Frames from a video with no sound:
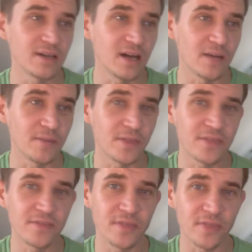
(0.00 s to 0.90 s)

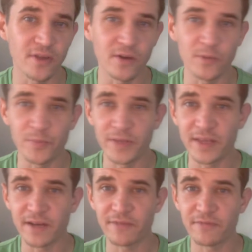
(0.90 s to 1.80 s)
The thought would be
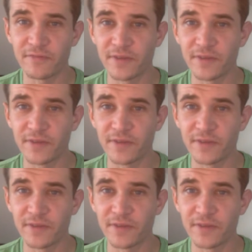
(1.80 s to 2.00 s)
that if